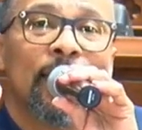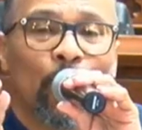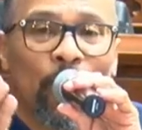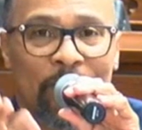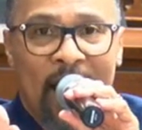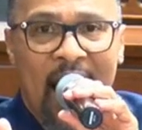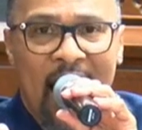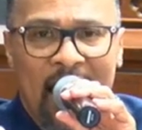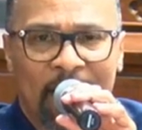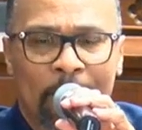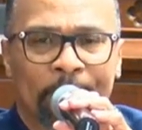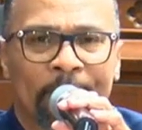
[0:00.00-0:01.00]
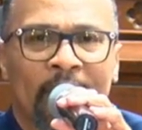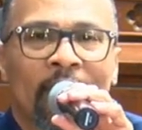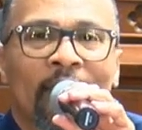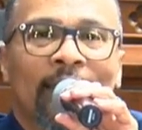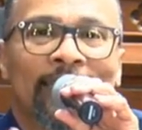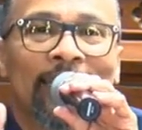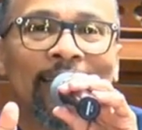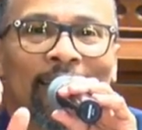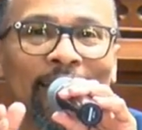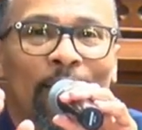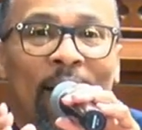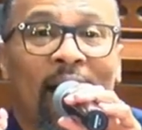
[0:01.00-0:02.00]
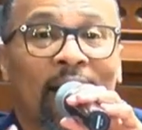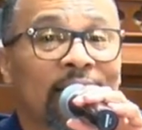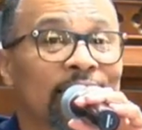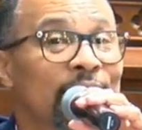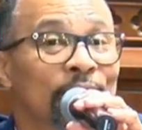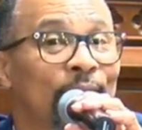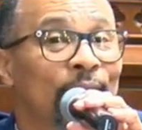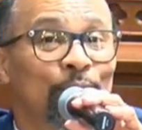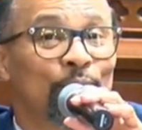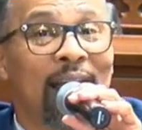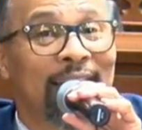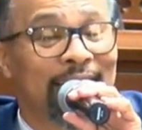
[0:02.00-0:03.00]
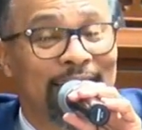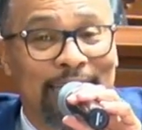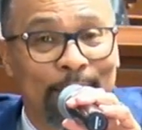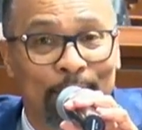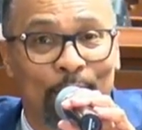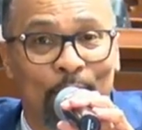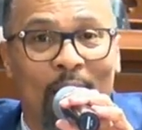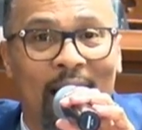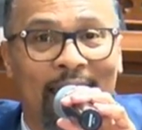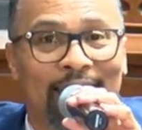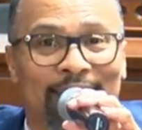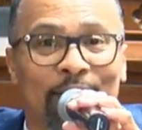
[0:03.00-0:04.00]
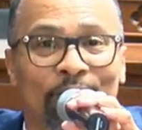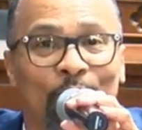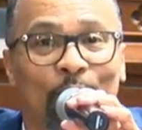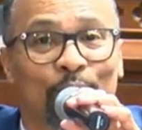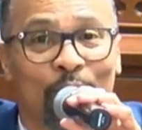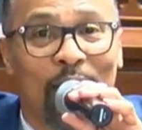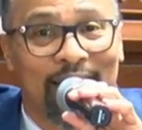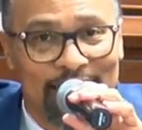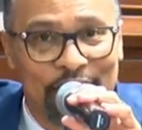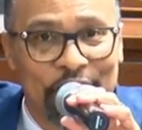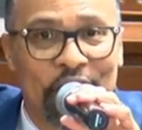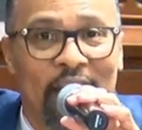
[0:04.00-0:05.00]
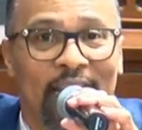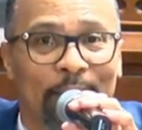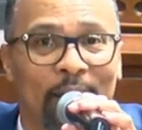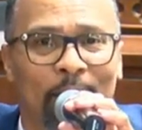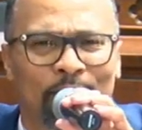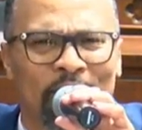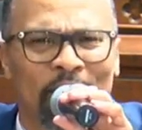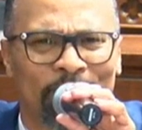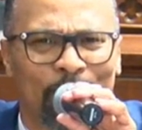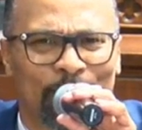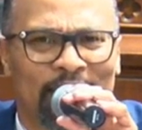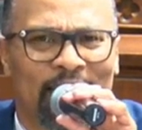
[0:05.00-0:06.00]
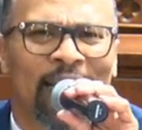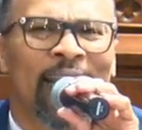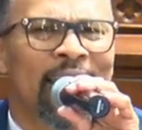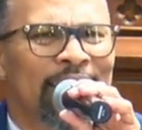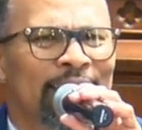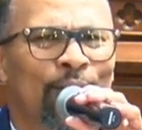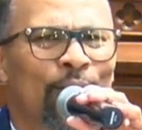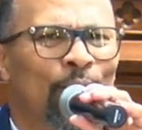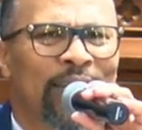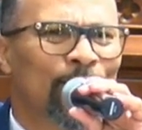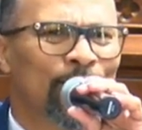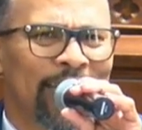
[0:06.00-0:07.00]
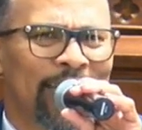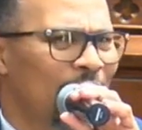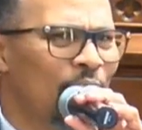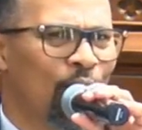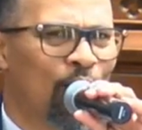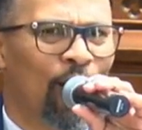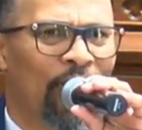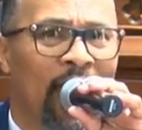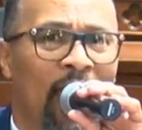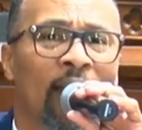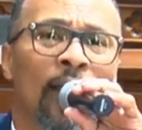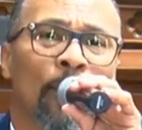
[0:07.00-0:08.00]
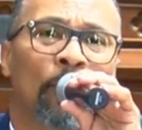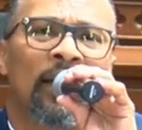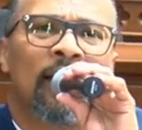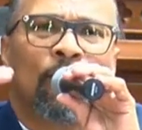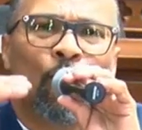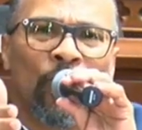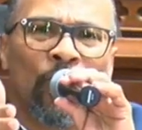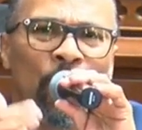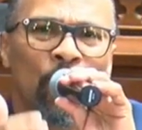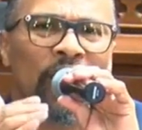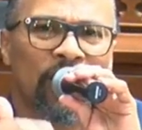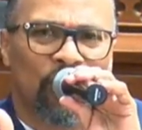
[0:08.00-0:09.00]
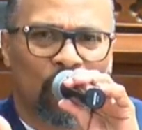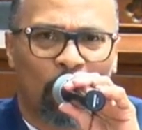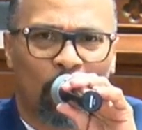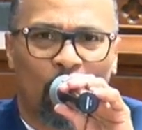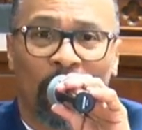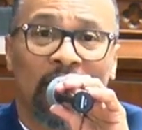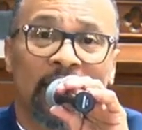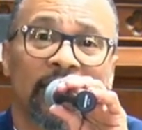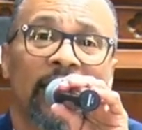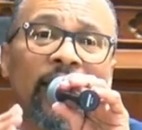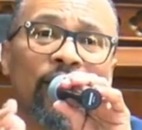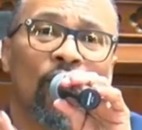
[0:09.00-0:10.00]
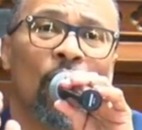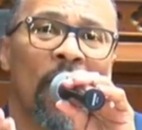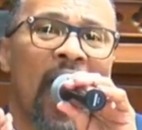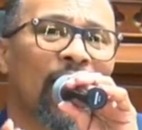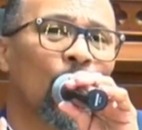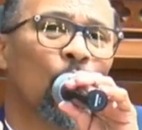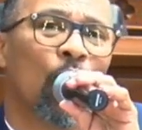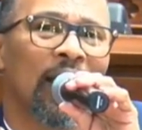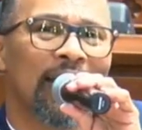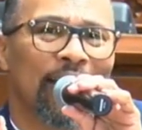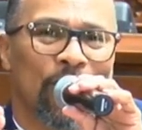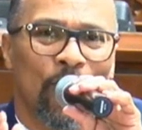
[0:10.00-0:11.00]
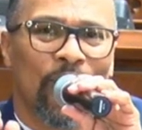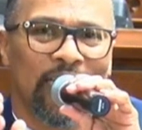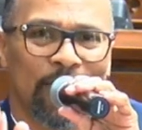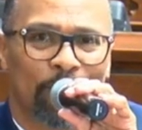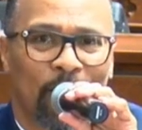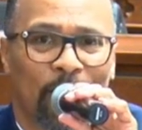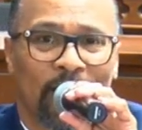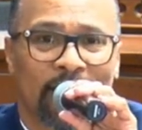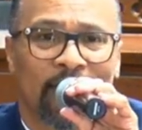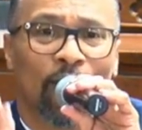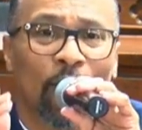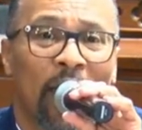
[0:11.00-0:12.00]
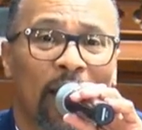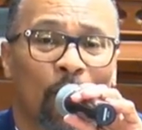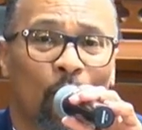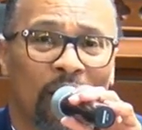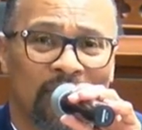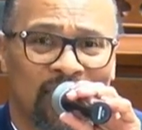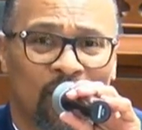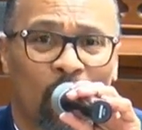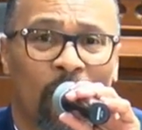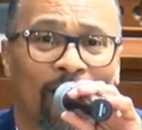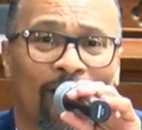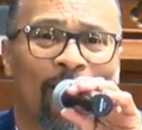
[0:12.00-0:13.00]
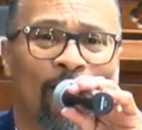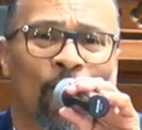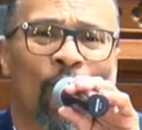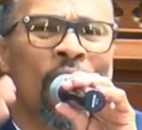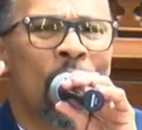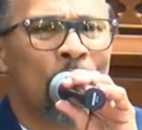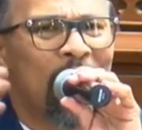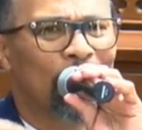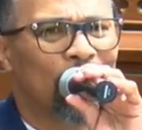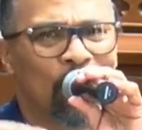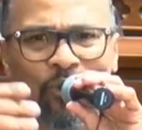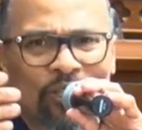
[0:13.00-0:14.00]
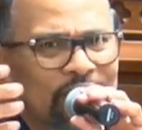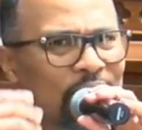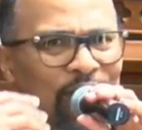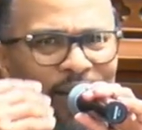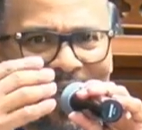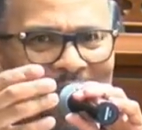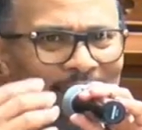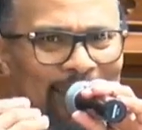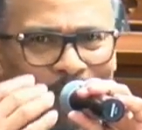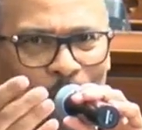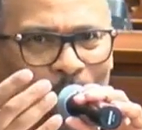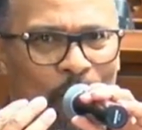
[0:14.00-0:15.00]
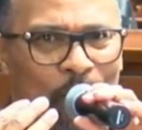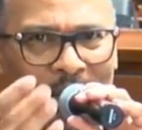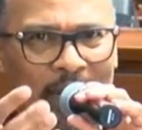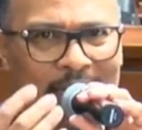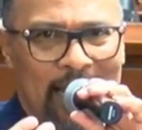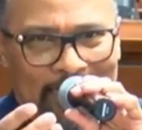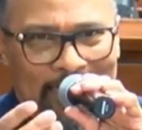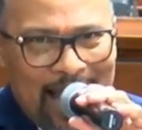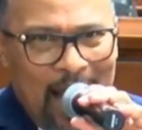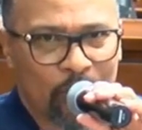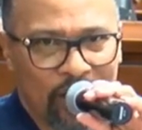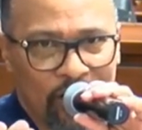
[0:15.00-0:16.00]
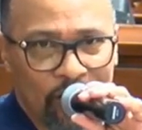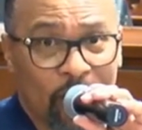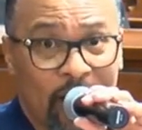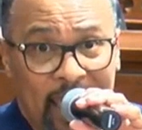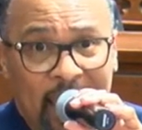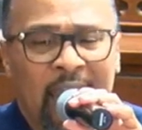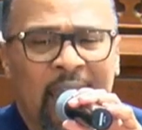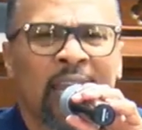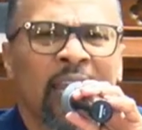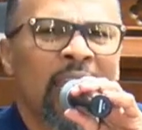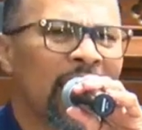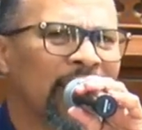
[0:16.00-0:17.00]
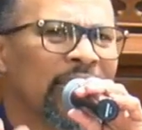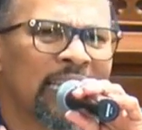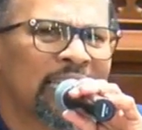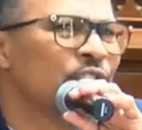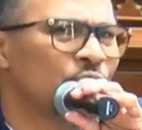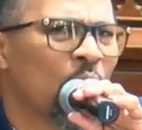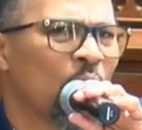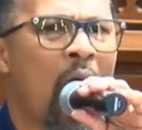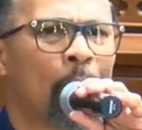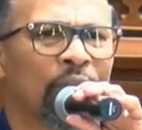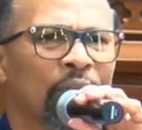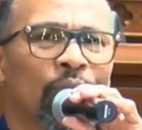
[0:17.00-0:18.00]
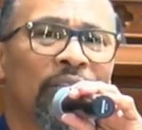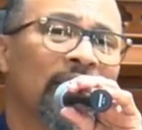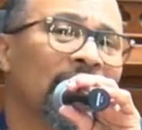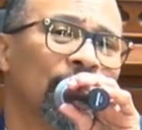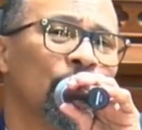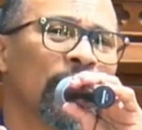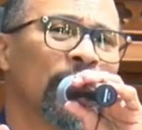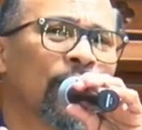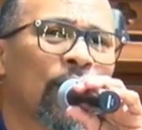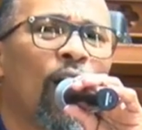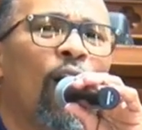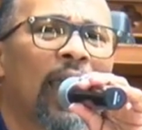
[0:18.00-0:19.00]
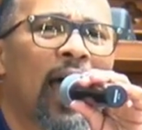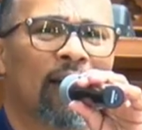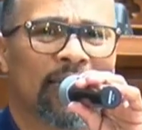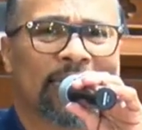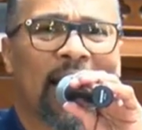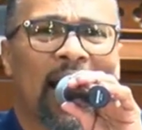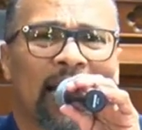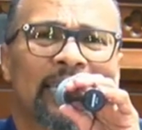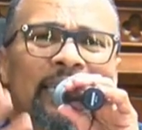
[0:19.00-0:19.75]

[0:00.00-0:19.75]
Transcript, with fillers: me by, See, the thing about it, some folks tried to keep him quiet. Some folks tried to shut him up. Some folks say, you know, it don't take all that. But when you get to a point of saying, no matter what you're experiencing, no matter what's going on, or maybe you still have that worry and that doubt in your head, and this is your opportunity that you can call out to God and